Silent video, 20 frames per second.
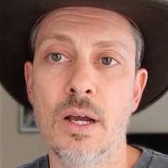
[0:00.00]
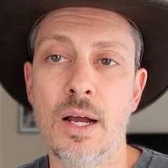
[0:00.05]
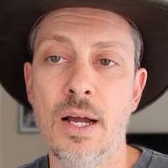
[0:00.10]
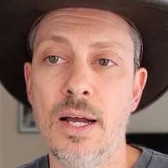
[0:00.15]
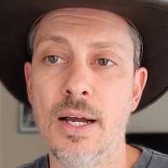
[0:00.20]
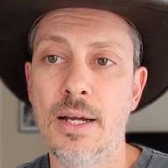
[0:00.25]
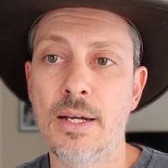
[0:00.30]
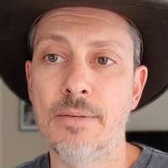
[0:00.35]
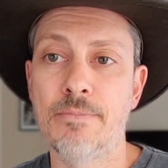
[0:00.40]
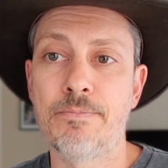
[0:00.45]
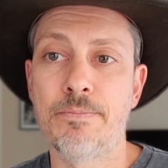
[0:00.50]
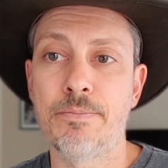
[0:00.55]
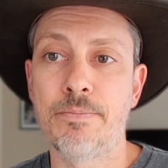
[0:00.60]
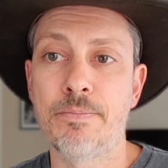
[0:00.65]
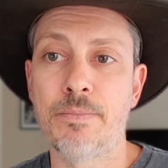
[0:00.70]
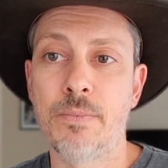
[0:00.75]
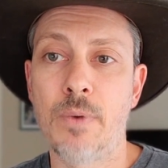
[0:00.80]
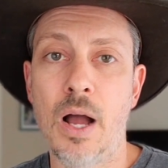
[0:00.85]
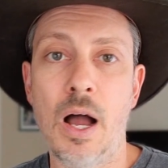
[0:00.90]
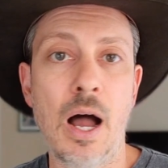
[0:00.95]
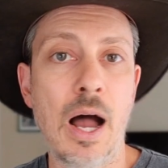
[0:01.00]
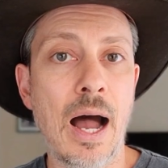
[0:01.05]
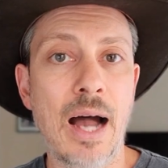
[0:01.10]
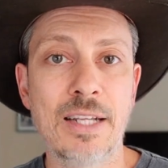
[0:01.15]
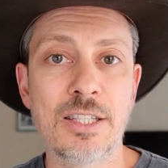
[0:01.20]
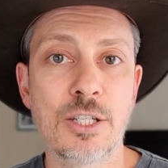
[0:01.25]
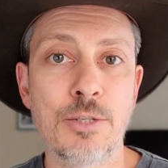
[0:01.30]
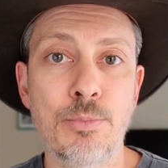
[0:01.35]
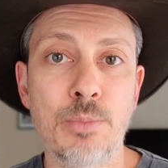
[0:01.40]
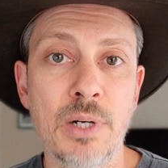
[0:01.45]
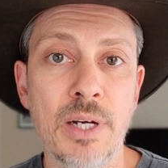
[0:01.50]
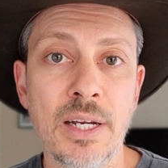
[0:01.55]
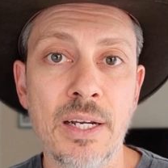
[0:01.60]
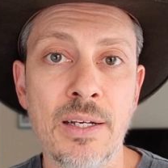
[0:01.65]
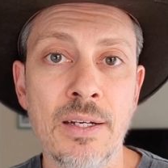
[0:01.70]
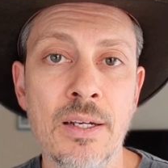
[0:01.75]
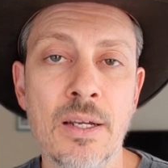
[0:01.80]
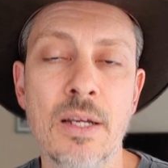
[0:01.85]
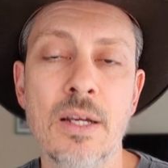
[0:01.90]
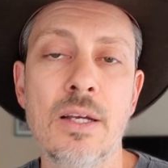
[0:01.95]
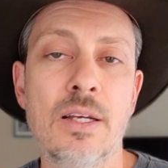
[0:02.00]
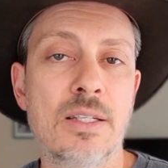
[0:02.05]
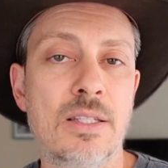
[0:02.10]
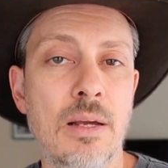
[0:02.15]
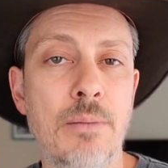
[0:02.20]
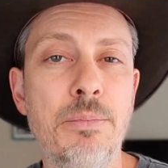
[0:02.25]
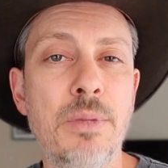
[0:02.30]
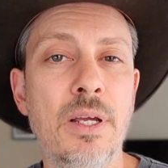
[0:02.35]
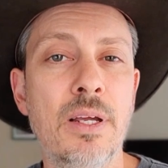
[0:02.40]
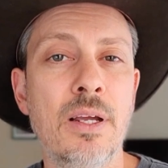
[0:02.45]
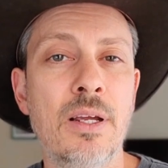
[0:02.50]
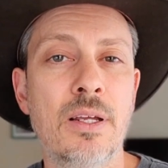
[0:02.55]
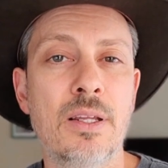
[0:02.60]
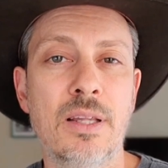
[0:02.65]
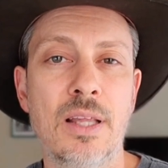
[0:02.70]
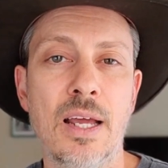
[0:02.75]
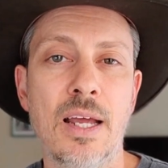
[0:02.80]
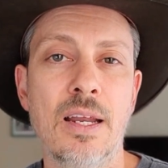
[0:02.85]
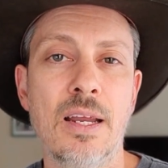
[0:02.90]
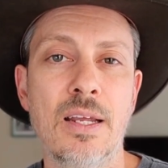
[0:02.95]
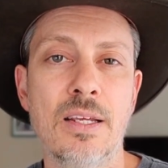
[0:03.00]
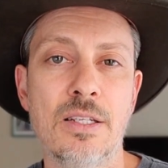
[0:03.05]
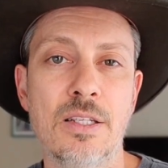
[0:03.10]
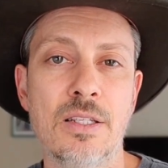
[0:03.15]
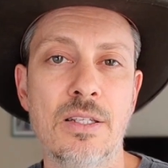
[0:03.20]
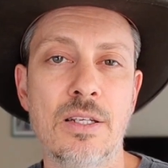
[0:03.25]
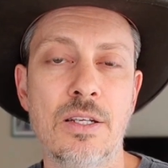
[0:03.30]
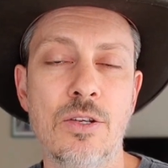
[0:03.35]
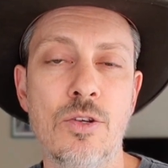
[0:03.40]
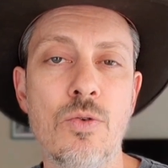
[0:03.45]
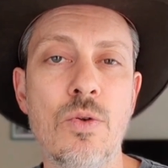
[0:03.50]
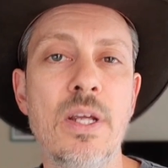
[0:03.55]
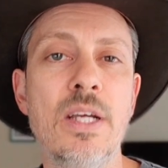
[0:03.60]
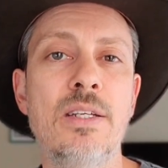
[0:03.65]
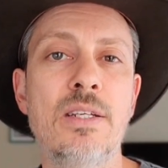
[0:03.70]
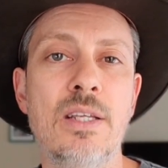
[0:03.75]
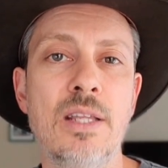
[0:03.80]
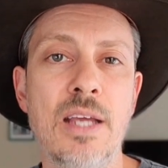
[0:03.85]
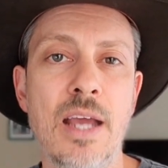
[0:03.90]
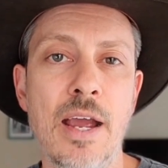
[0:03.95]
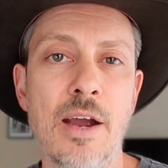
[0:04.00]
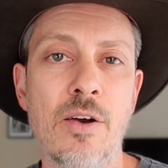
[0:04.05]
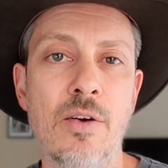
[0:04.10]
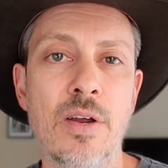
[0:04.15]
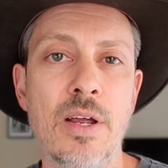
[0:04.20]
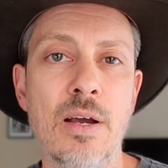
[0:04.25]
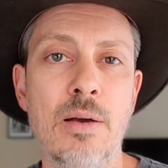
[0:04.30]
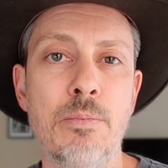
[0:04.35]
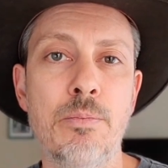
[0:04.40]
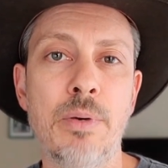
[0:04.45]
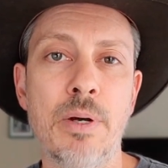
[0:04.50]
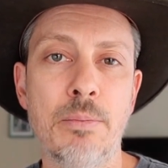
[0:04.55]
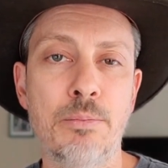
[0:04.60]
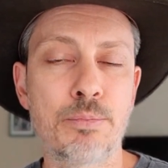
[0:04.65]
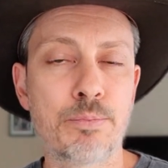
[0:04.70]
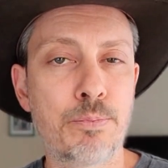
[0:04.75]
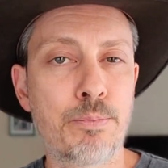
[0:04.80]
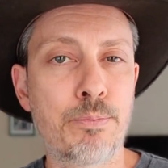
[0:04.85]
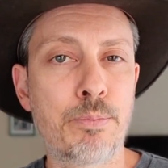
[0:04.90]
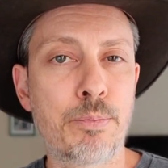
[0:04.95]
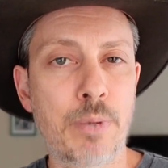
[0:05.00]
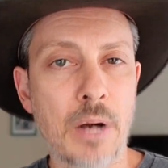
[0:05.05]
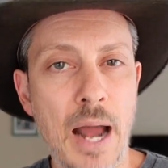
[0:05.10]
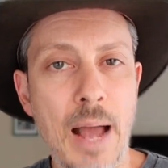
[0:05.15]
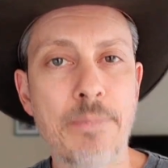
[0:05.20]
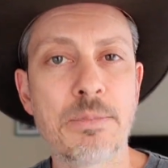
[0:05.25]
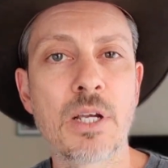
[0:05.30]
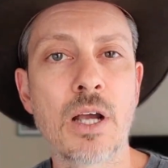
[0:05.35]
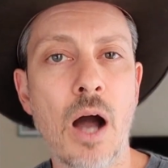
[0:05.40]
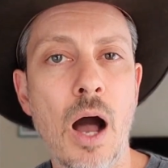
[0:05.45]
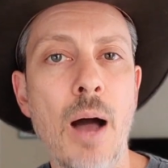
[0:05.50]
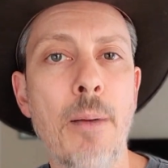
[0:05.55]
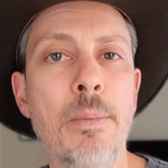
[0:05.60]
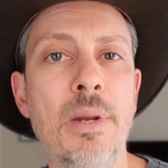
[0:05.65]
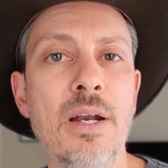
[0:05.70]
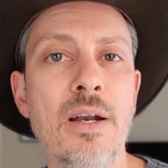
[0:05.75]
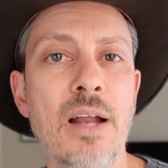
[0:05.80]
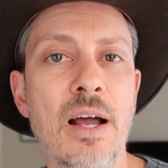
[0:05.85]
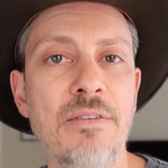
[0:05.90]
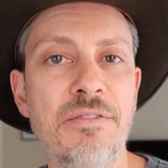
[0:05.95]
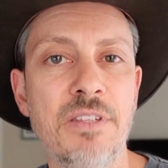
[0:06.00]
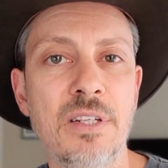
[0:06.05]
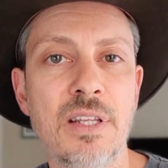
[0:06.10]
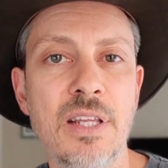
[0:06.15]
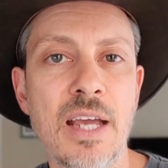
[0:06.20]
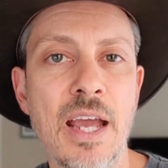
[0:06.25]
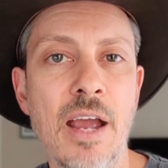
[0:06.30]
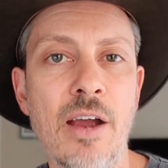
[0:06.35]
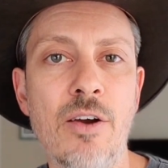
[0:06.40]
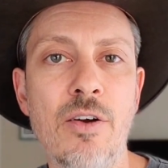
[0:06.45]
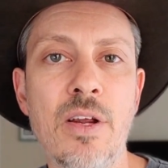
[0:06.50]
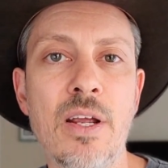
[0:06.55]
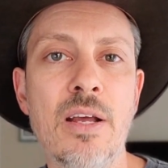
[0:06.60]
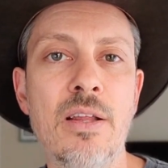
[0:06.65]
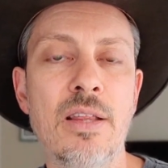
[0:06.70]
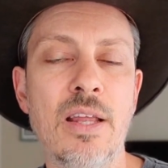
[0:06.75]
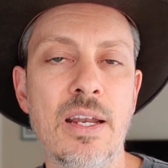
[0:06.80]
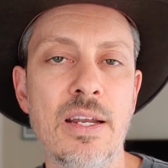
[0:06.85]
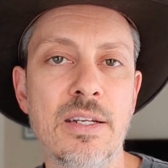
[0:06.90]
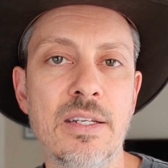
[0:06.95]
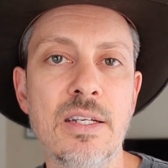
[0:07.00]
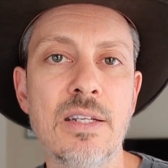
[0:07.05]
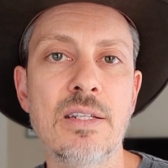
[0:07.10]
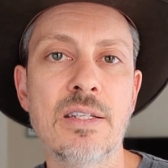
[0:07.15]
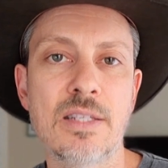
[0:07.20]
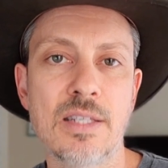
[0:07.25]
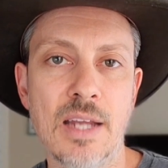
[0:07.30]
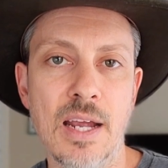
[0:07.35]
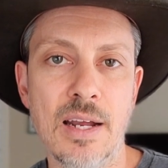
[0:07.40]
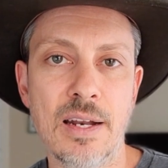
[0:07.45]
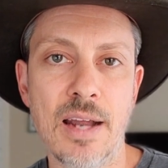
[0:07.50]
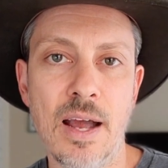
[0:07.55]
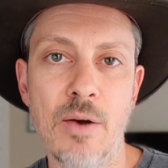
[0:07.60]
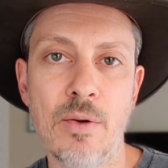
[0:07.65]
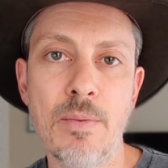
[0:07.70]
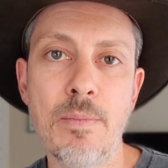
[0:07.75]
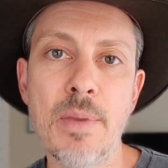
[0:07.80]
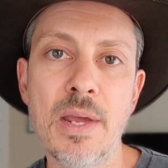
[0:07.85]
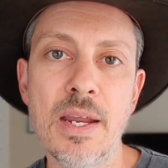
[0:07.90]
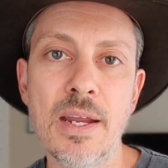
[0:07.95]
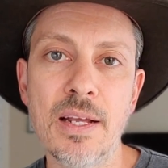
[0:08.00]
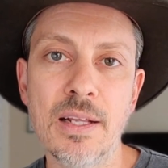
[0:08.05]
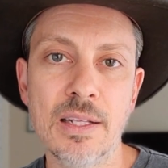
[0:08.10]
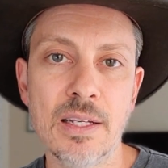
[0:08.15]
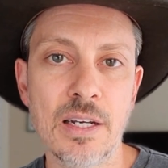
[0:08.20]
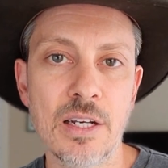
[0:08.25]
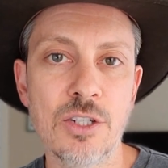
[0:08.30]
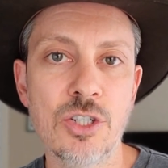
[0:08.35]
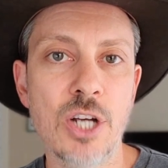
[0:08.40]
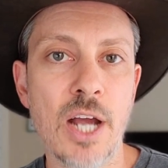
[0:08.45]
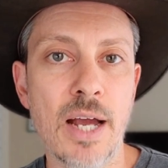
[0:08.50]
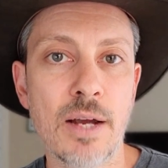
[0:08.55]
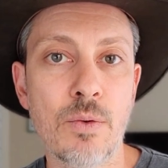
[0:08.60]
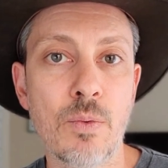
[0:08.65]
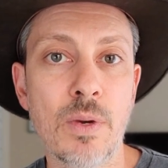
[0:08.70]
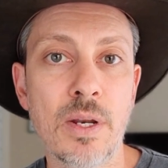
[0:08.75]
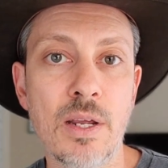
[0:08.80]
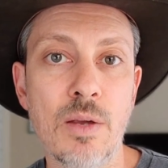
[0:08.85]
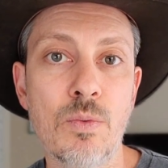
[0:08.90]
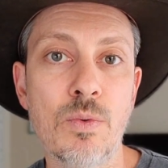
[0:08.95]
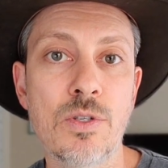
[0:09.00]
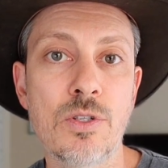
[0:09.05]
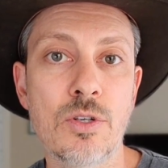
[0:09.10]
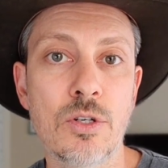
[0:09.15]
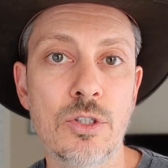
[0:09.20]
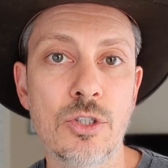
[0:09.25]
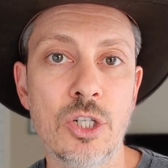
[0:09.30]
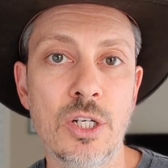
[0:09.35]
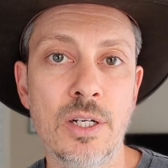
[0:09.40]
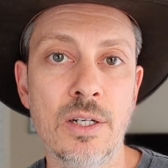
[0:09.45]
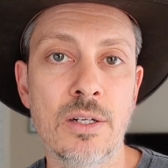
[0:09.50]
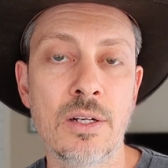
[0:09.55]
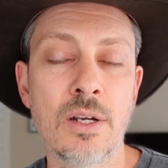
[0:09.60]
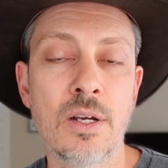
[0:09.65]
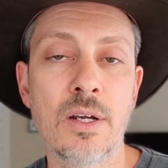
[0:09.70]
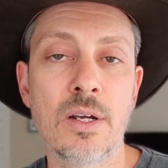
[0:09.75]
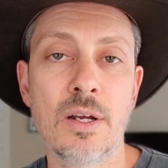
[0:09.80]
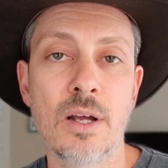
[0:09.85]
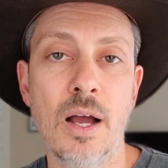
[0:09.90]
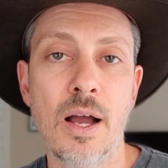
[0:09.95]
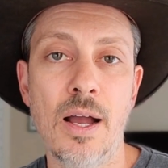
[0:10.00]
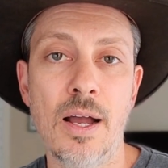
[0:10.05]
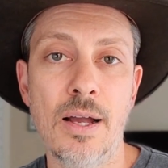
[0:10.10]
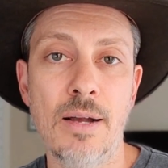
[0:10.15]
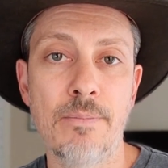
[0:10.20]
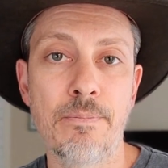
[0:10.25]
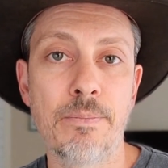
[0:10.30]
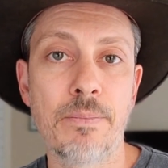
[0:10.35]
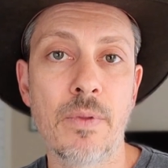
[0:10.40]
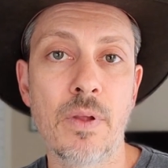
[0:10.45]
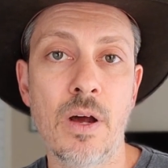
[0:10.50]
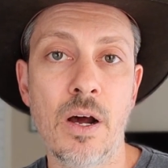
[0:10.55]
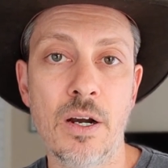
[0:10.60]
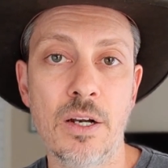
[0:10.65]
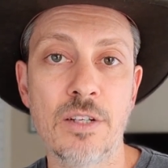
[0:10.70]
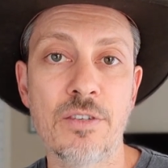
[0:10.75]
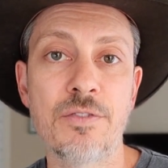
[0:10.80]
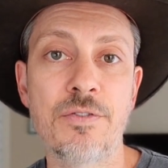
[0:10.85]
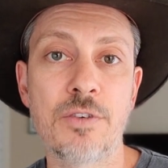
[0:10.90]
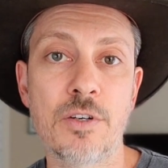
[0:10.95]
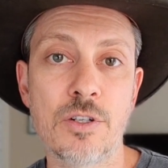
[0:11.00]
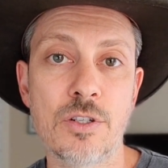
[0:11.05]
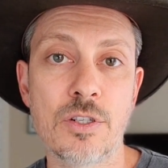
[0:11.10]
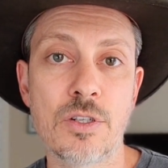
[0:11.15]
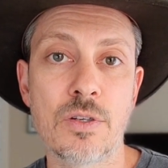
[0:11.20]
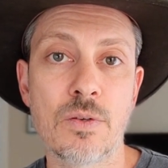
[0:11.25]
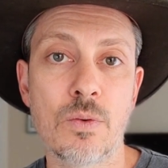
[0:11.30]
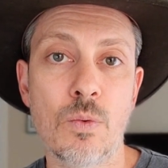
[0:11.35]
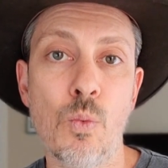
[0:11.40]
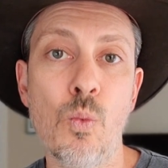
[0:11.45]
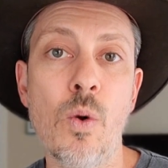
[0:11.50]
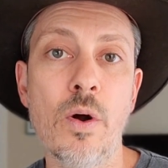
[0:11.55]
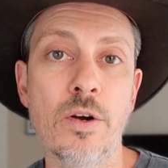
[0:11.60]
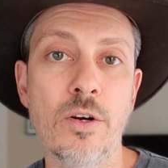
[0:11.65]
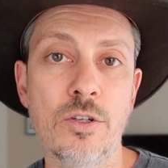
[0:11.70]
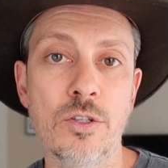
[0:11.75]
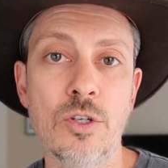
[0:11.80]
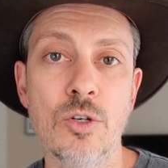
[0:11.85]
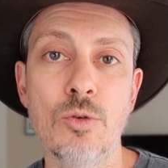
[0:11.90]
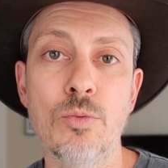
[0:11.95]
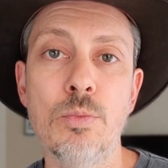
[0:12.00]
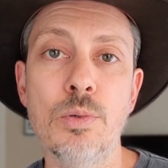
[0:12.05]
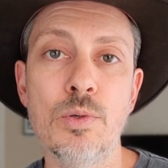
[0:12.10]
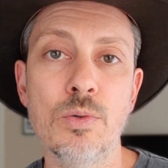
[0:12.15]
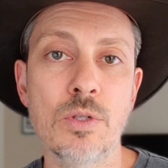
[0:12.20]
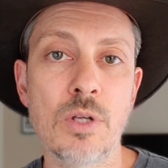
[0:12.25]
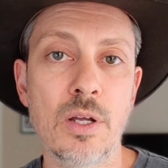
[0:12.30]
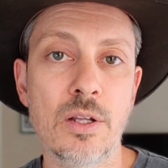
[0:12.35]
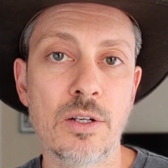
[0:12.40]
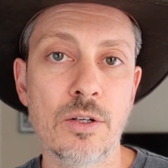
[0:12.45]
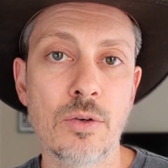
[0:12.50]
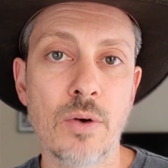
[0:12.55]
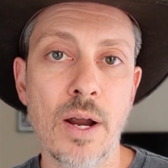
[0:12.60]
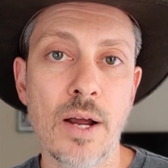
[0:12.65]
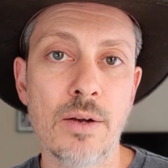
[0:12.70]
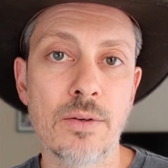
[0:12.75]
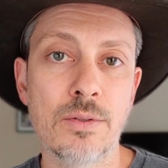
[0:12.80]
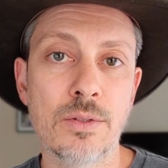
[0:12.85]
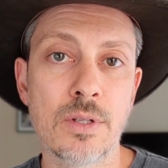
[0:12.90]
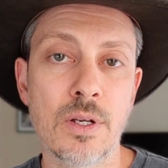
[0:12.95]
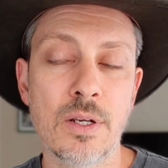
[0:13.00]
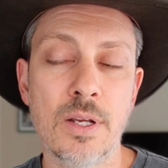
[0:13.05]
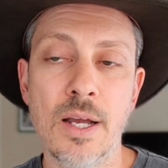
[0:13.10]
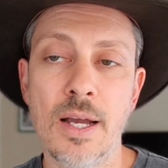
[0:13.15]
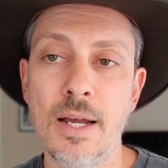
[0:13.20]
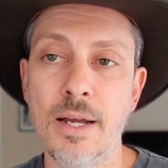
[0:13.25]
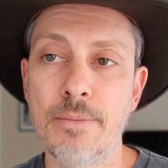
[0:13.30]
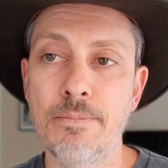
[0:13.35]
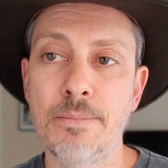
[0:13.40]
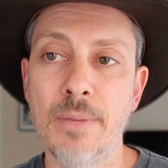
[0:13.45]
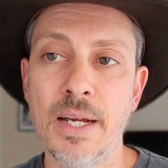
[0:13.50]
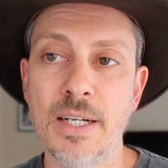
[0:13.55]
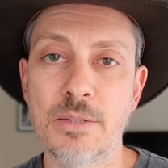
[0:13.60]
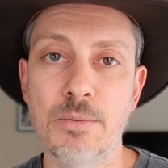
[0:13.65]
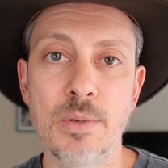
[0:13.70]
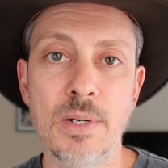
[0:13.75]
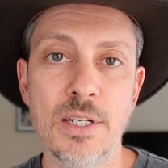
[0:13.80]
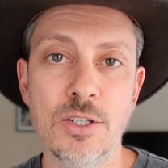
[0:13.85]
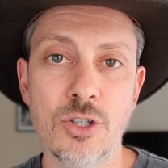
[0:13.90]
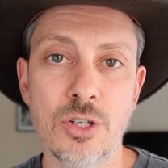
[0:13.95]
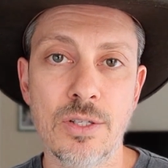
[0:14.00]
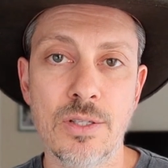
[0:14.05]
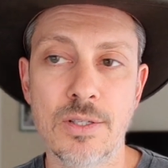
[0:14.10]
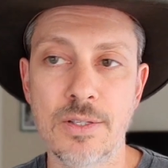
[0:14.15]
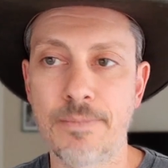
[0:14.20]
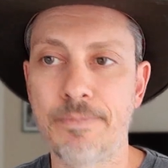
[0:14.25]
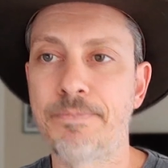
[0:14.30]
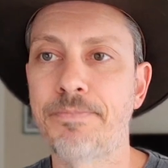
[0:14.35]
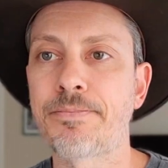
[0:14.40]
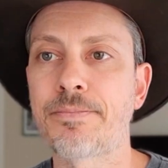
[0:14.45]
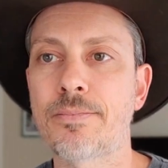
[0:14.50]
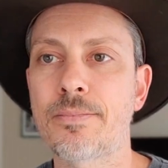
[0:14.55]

a hot spring, something that is unique to the area but perhaps common enough to the area that it didn't stand out immediately to Jack when he was searching on his first 1 or 2 boots on the ground expeditions.